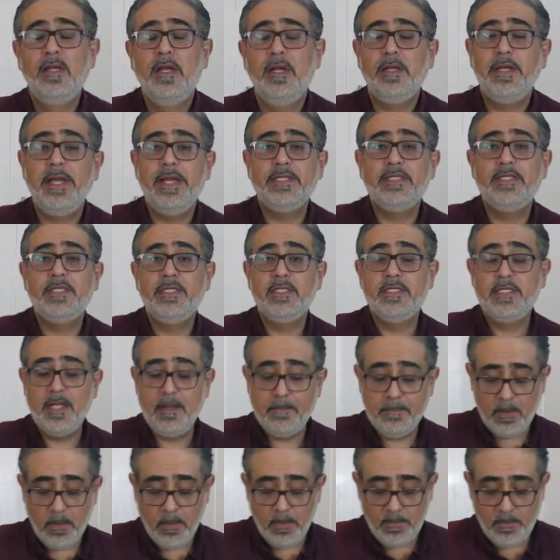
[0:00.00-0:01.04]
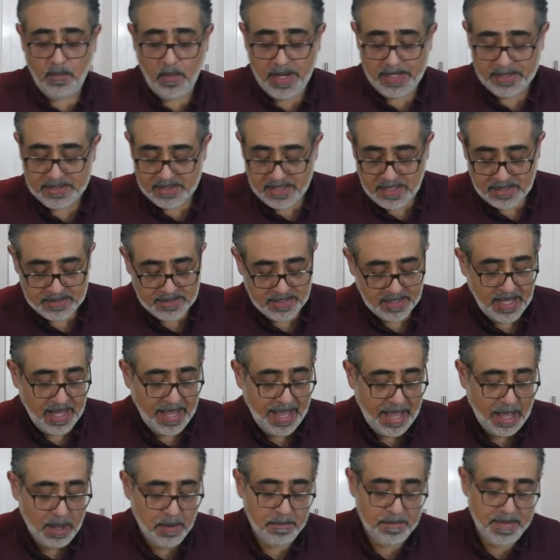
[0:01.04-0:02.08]
Okay, so there's a number of ways now to get
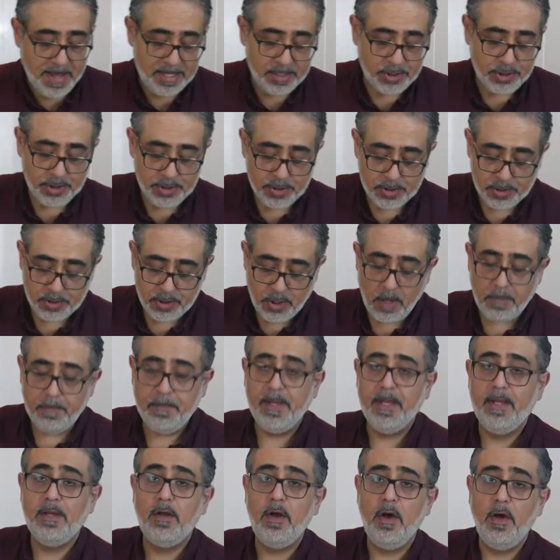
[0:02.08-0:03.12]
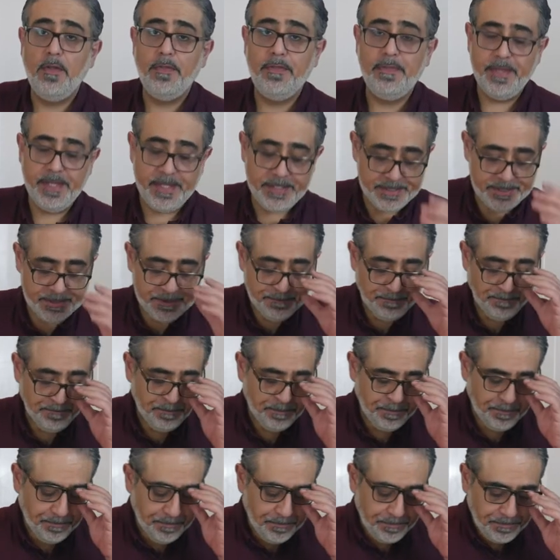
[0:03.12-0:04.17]
our mash topping on this.
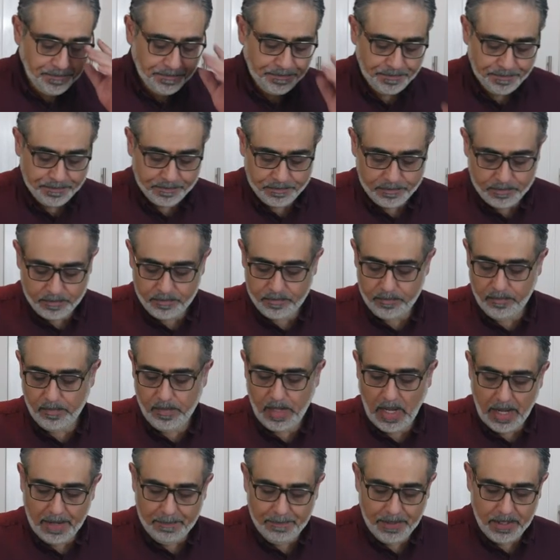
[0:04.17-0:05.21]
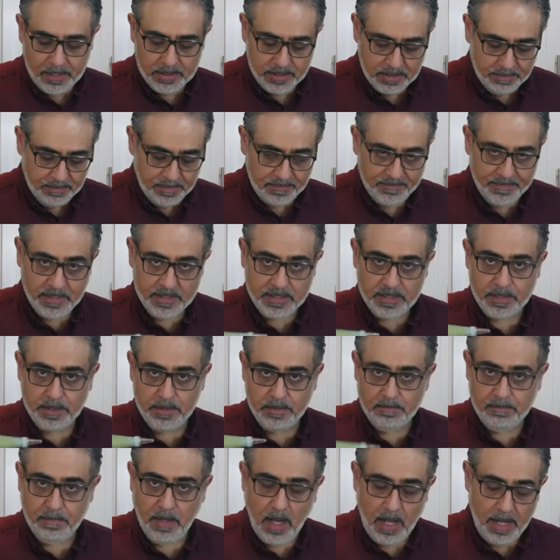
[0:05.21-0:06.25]
I personally prefer
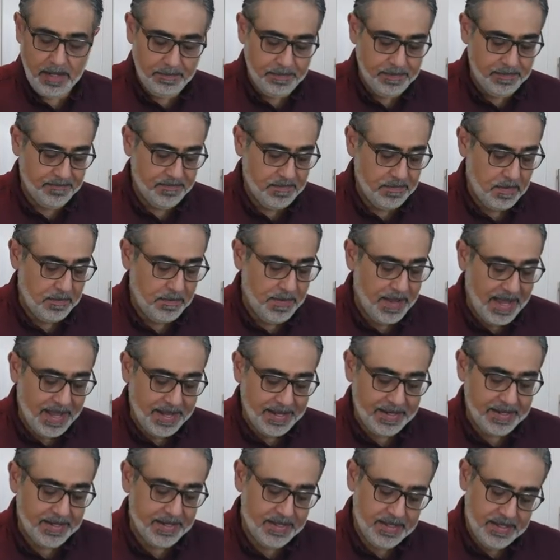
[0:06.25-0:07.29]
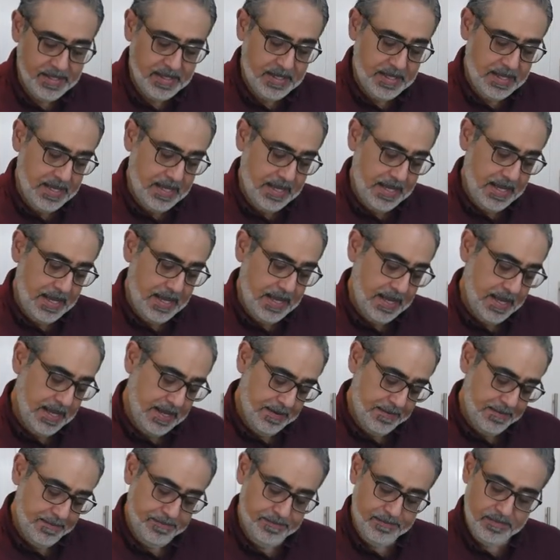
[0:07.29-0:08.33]
to pipe from a bag
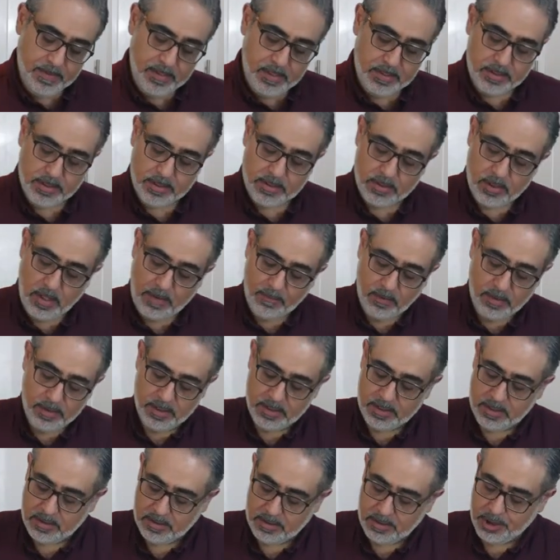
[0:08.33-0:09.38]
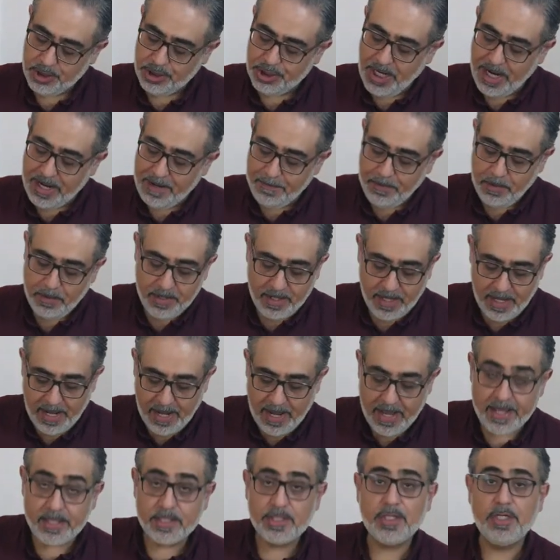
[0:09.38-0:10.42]
um, because it's, I've got this shape on
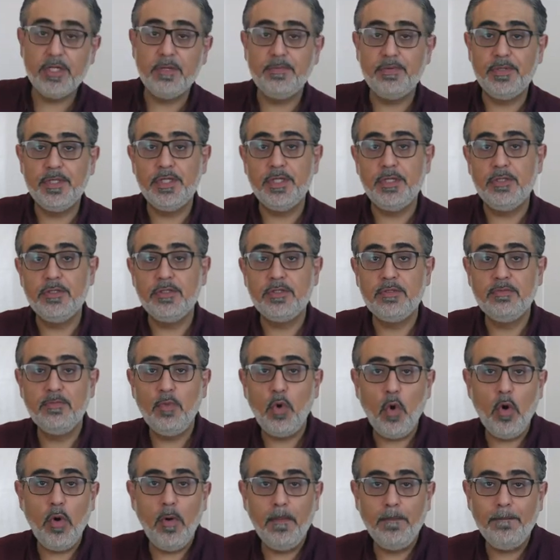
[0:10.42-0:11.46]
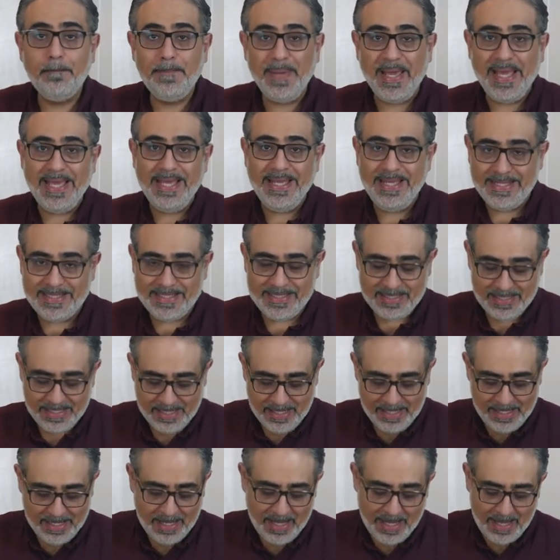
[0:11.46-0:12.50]
here. It's going to produce more peaks,
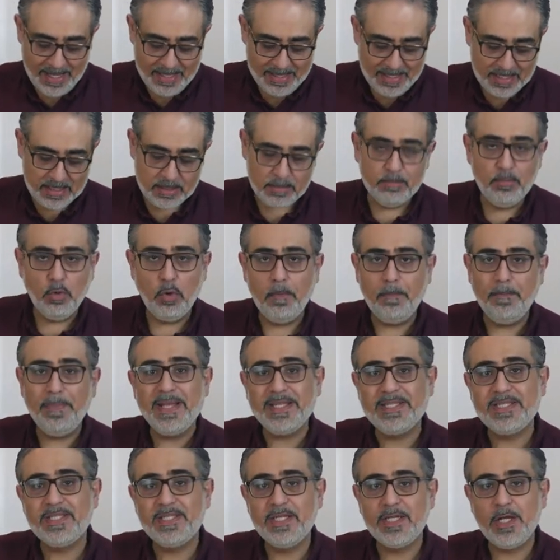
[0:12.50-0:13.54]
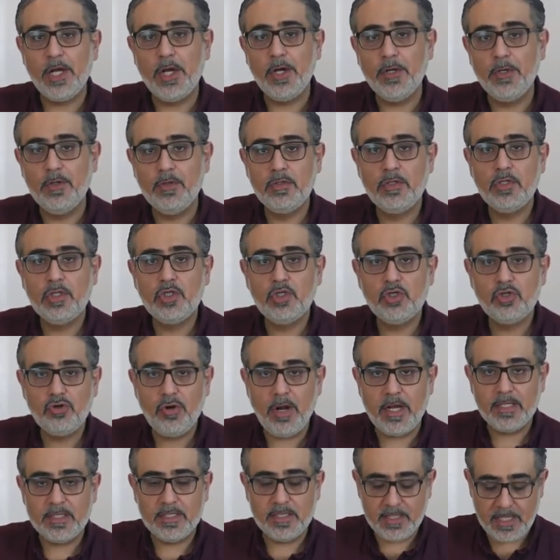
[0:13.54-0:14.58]
and that's more bits to go
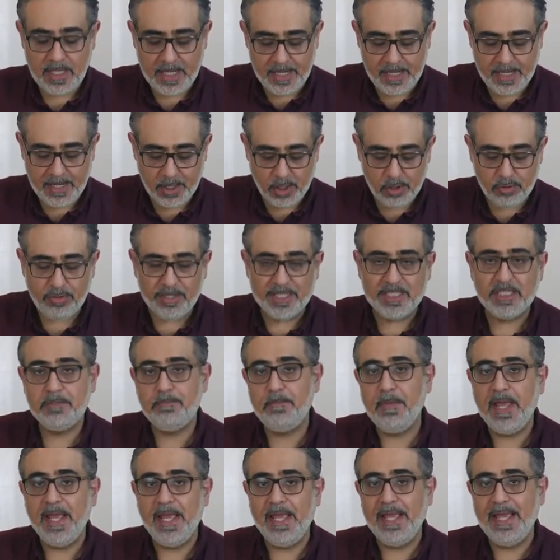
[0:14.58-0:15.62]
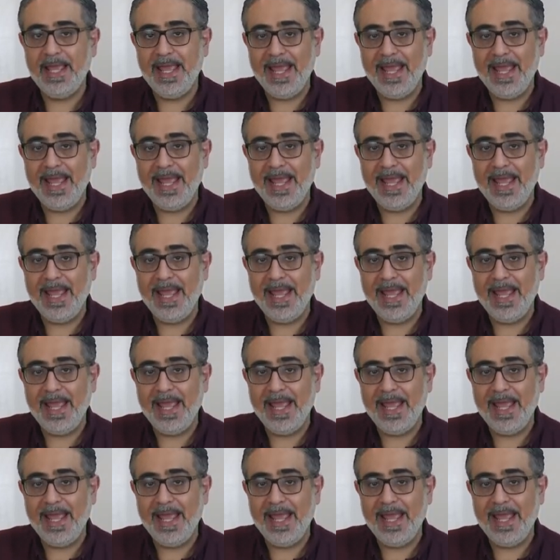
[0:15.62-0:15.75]
crusty and crispy